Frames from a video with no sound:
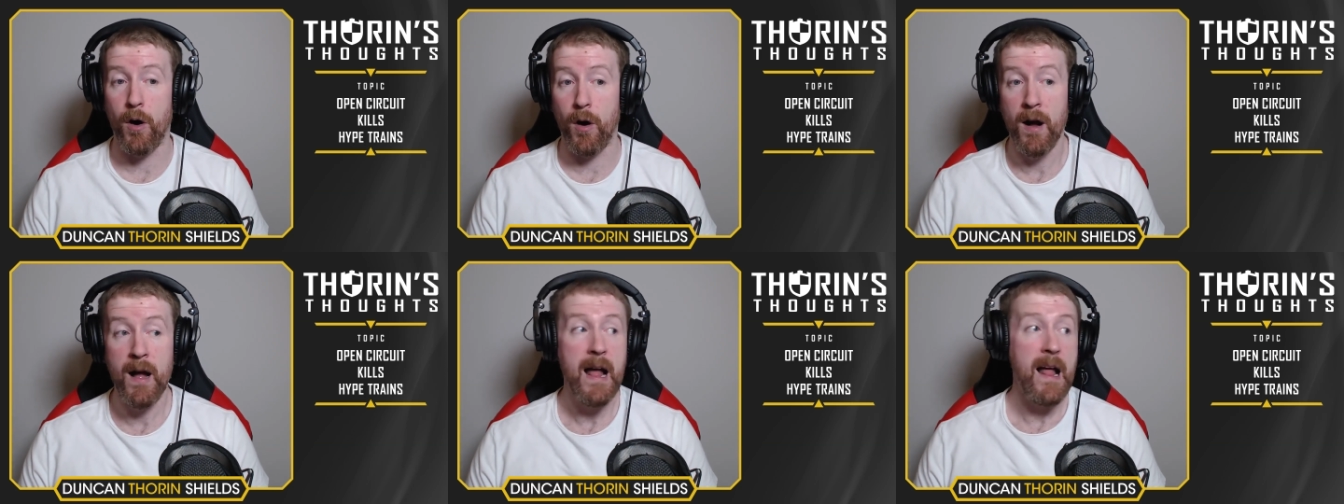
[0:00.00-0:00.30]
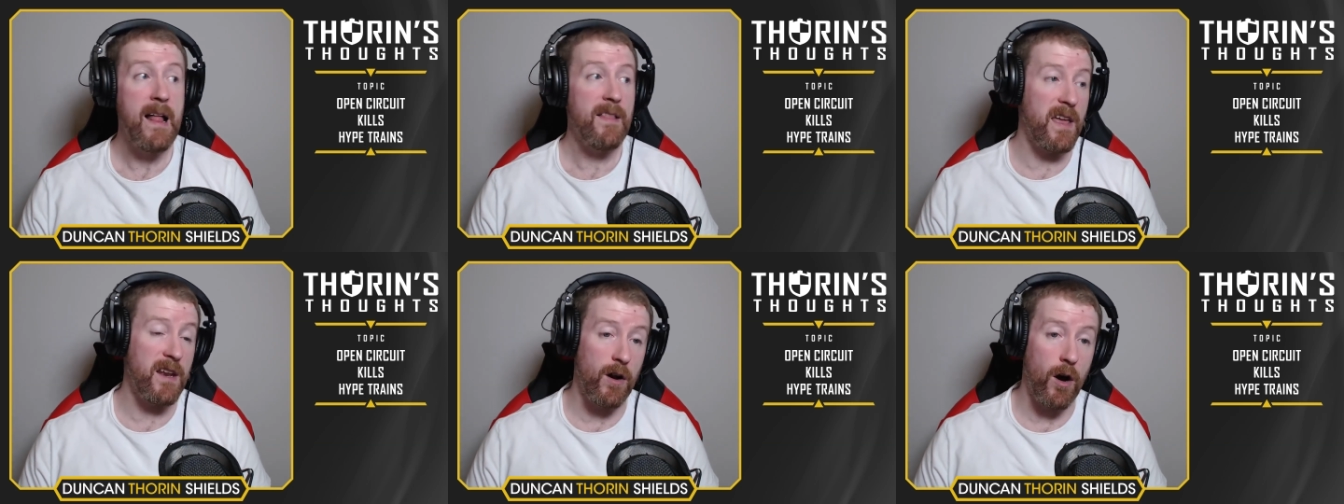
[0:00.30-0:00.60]
or
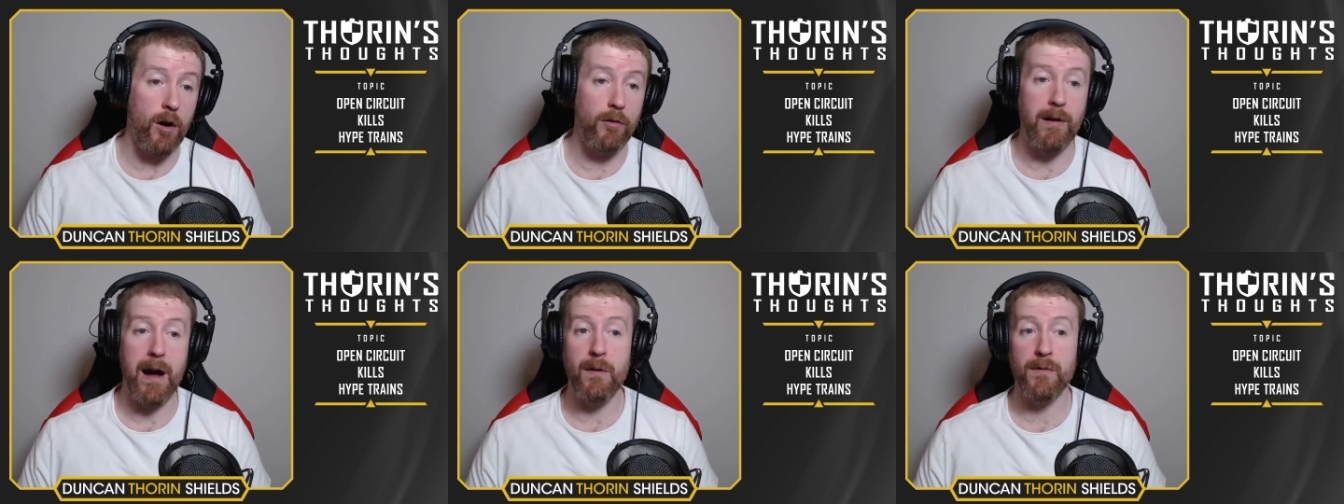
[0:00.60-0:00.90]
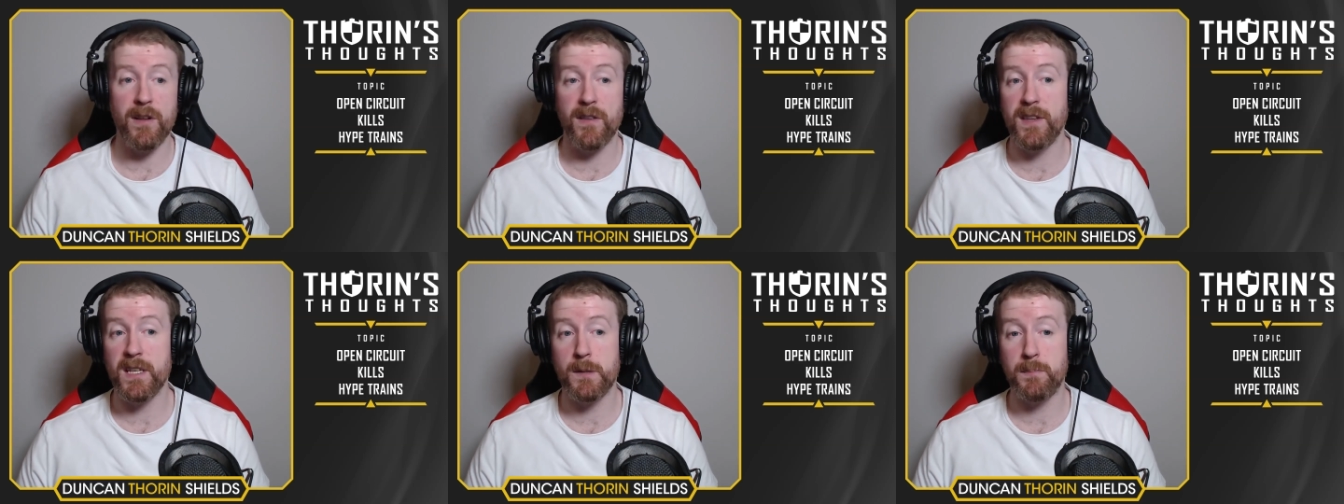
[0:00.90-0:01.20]
they're not
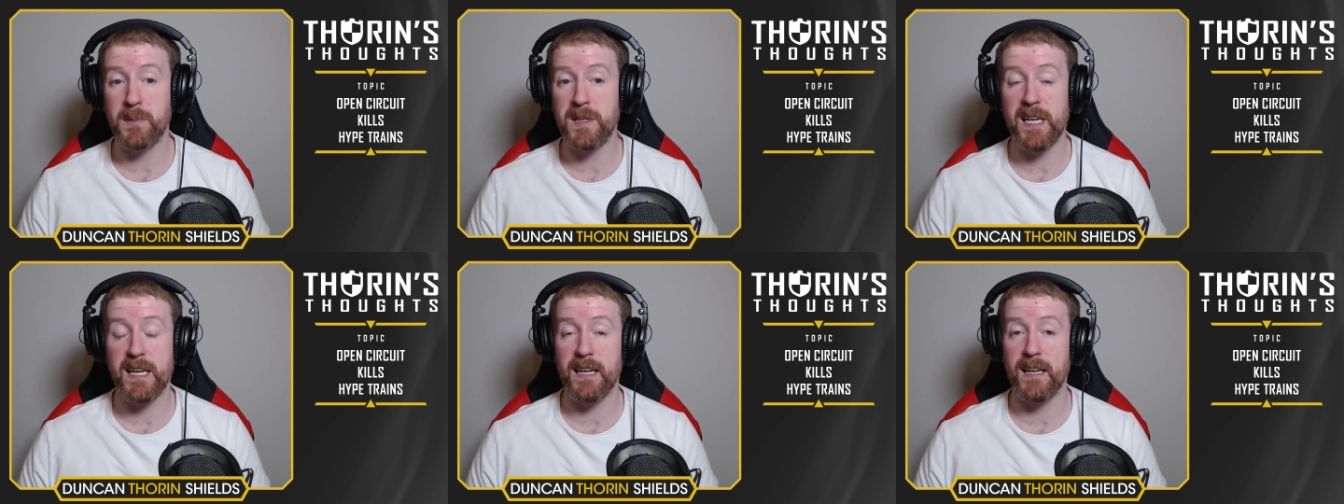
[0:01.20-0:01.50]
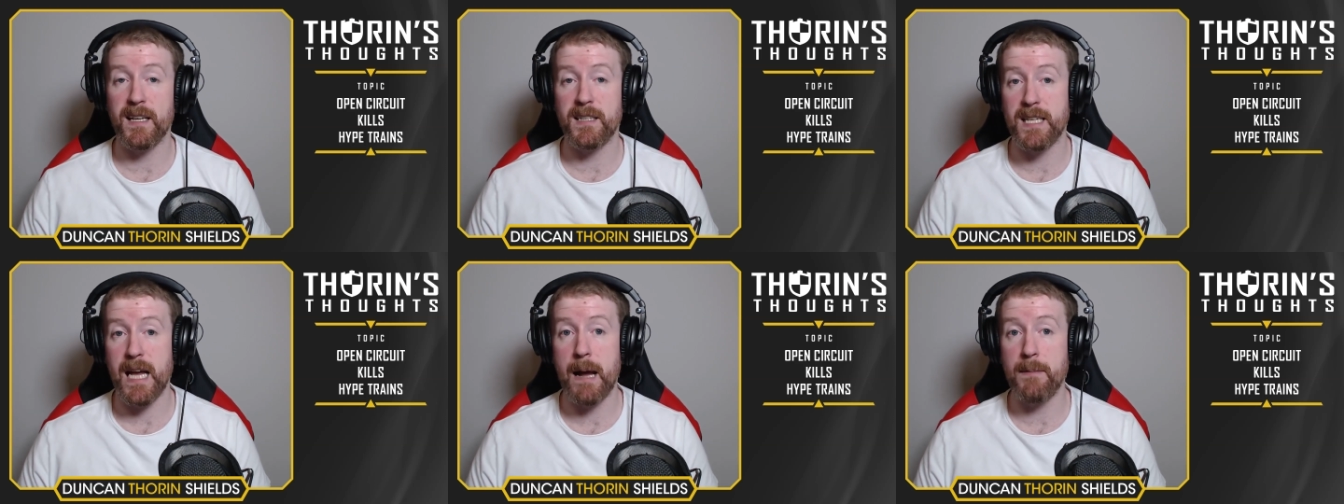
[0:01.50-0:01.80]
around at this
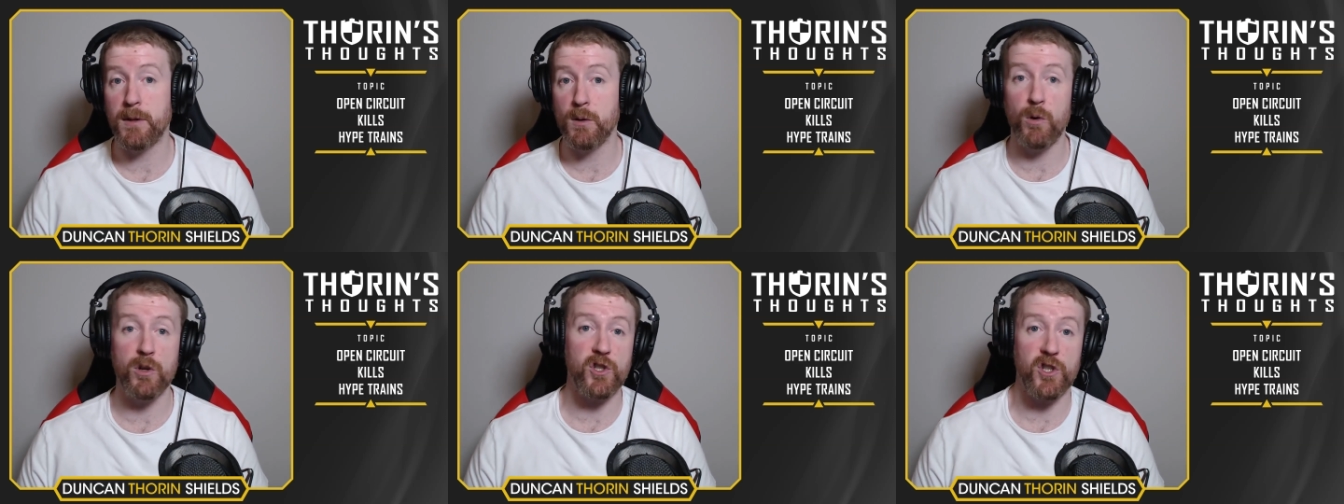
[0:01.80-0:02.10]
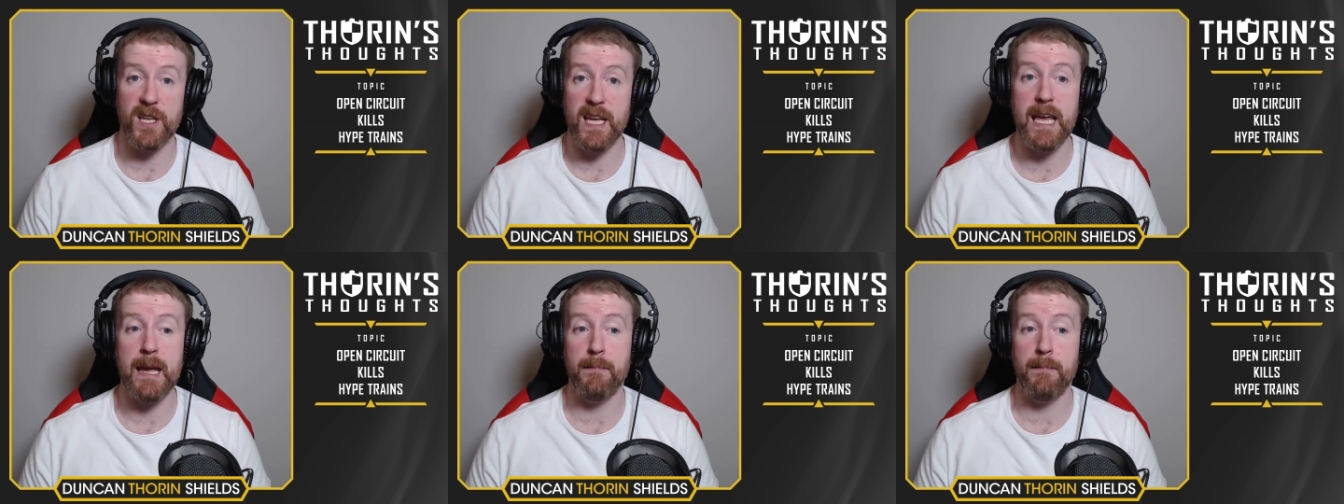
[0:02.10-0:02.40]
particular time to
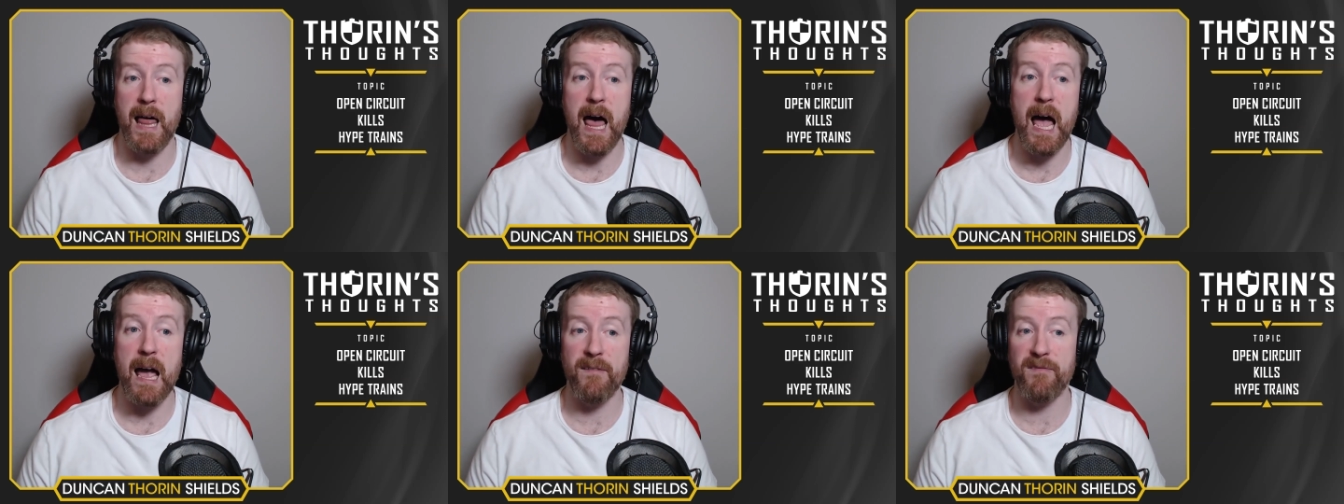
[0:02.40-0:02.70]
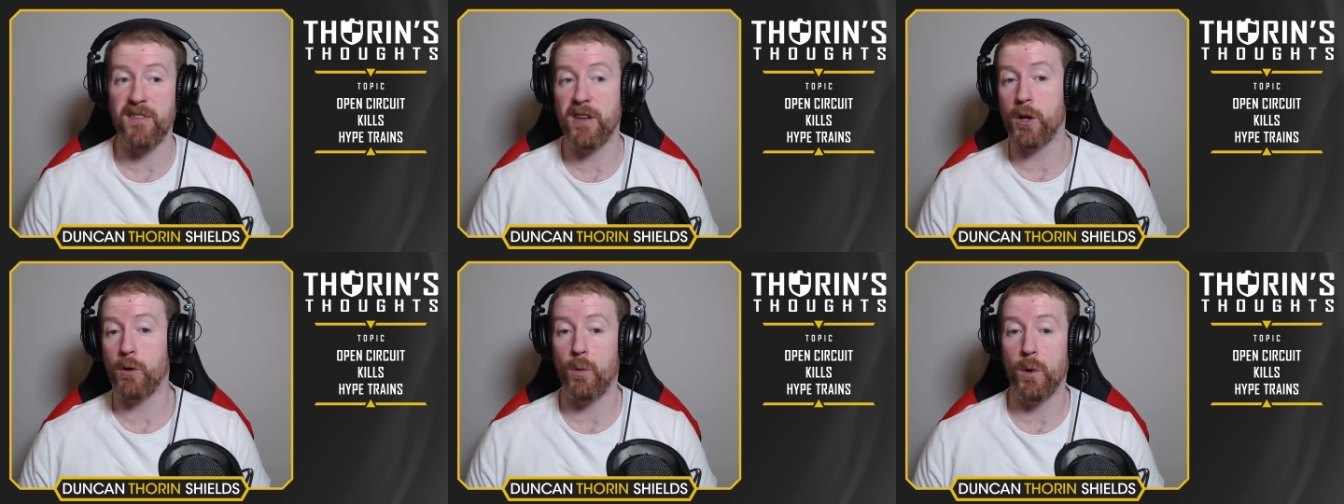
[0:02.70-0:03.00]
watch the game
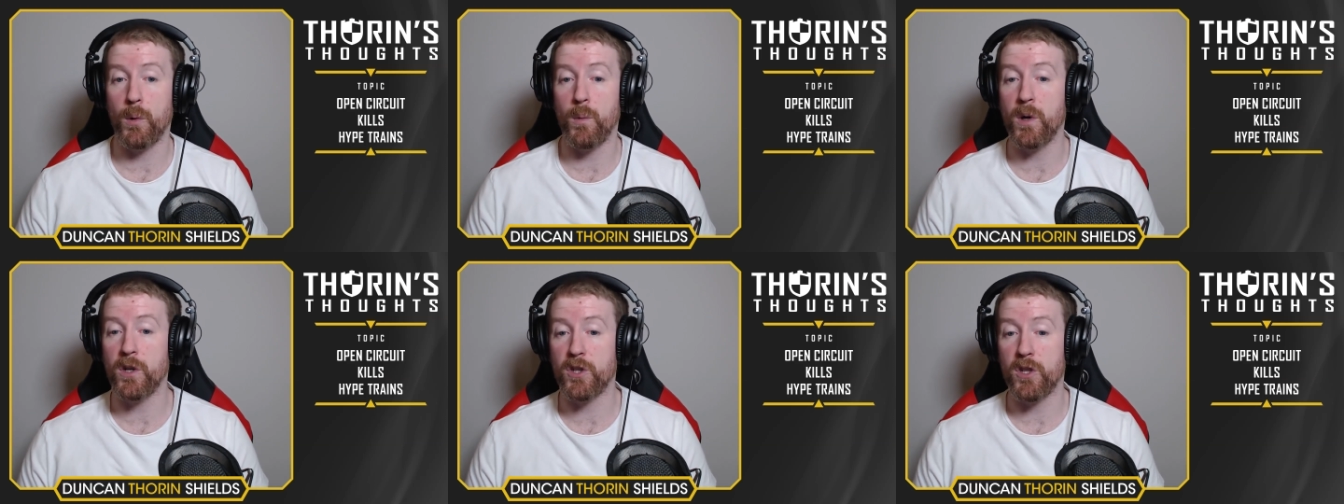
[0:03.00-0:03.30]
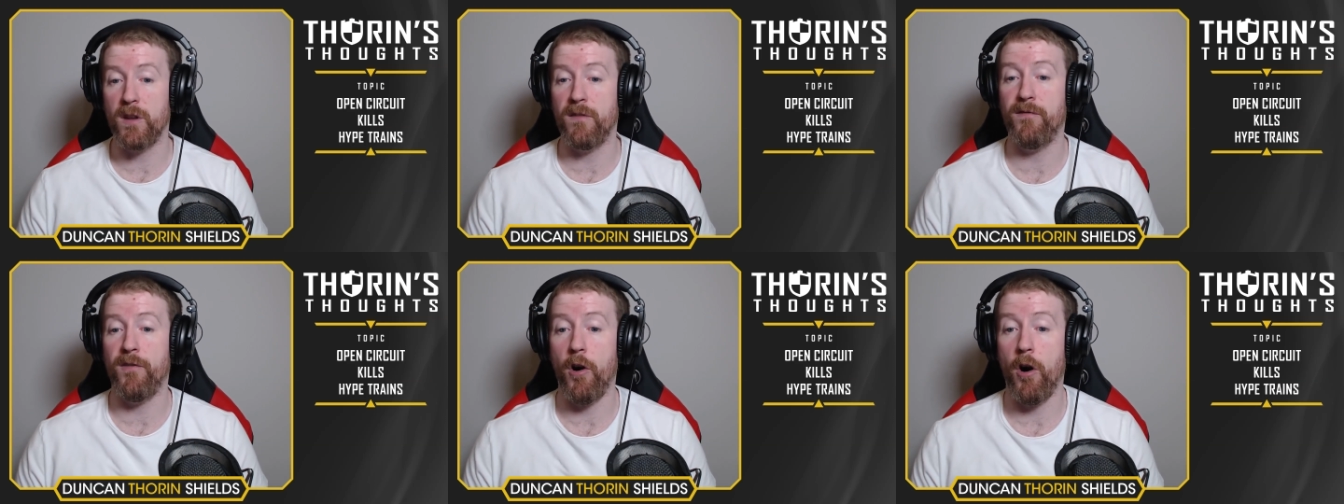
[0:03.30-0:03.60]
live and they don't want to
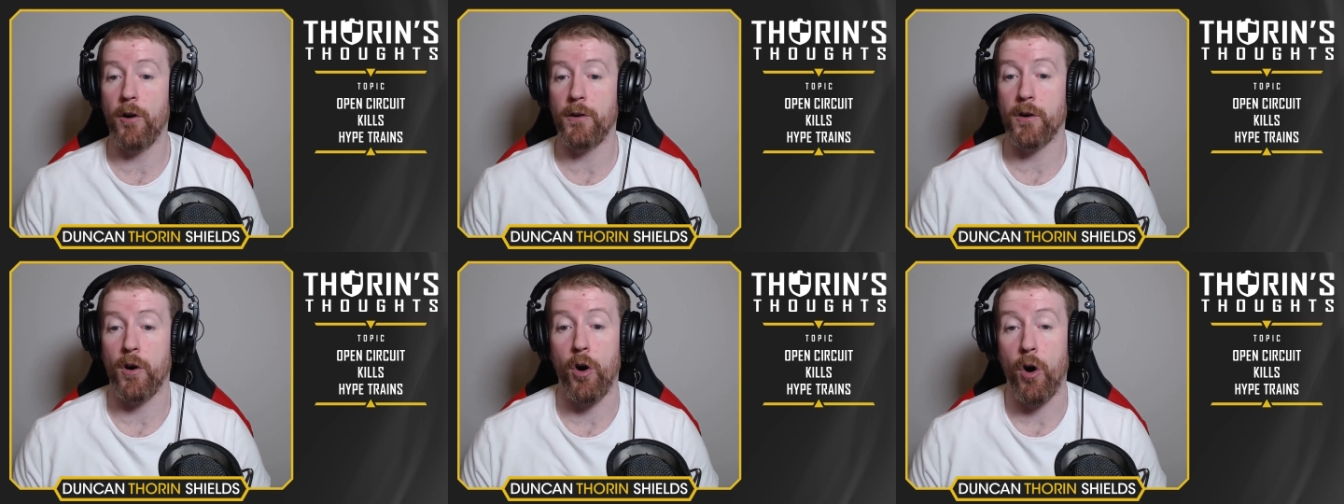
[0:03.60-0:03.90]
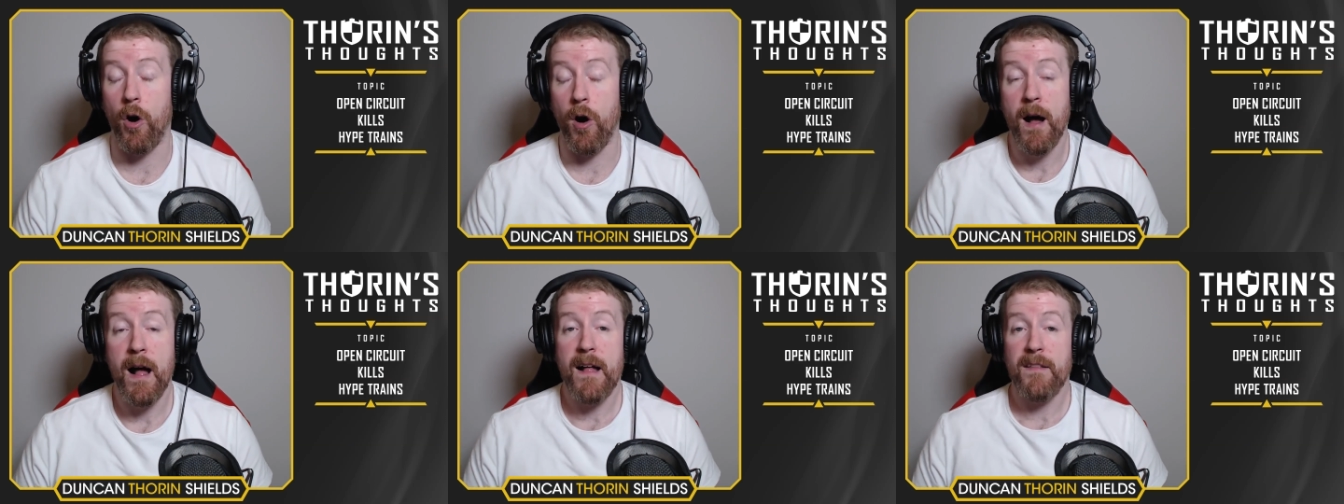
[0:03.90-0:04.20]
watch the VOD,
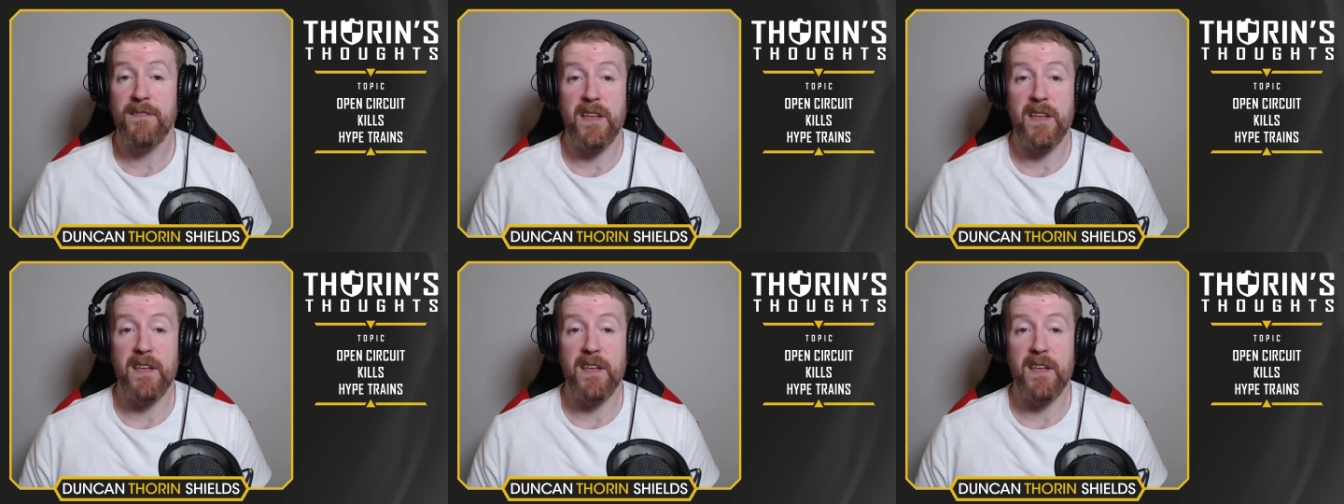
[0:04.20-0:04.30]
or